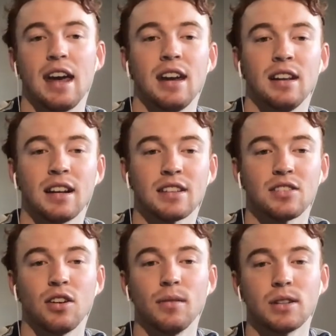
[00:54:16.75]
that's
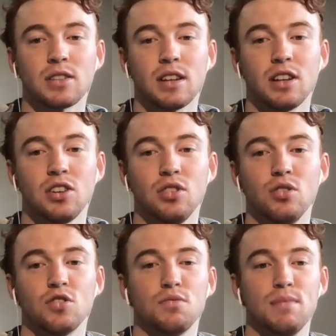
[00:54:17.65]
obviously a
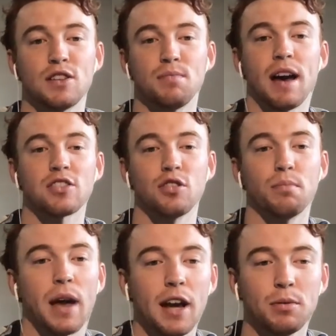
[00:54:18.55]
huge mismatch on
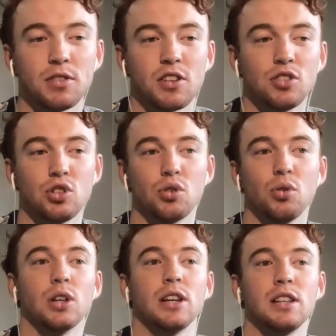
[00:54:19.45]
paper, so
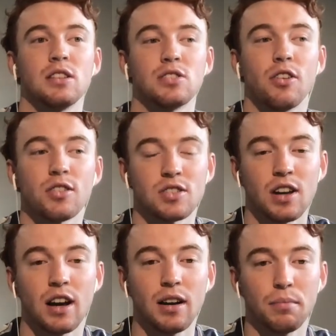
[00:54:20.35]
surely the Dogs
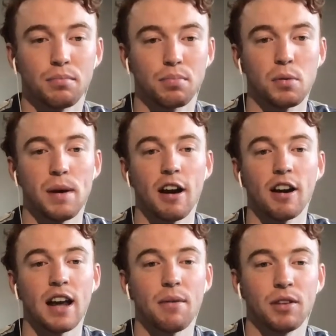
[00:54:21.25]
are preparing
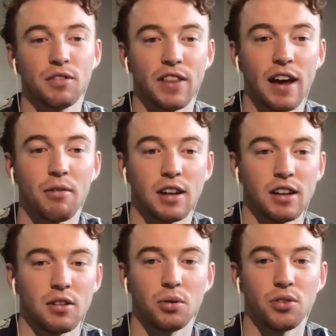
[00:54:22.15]
heavily for that one,
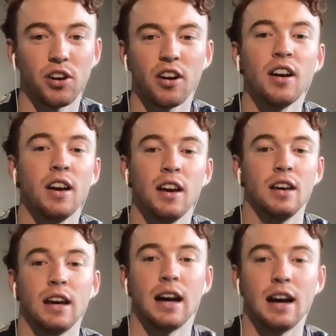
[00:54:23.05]
and also
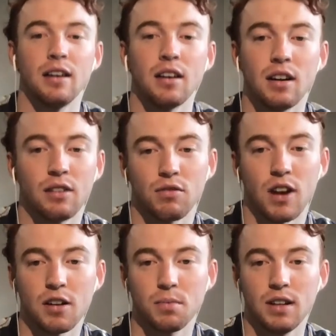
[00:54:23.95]
a
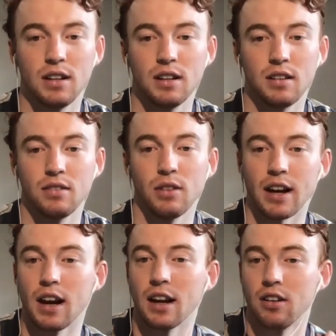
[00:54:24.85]
ruckman,
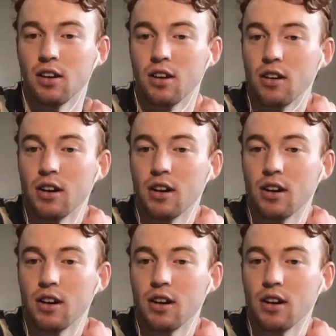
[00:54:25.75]
I don't know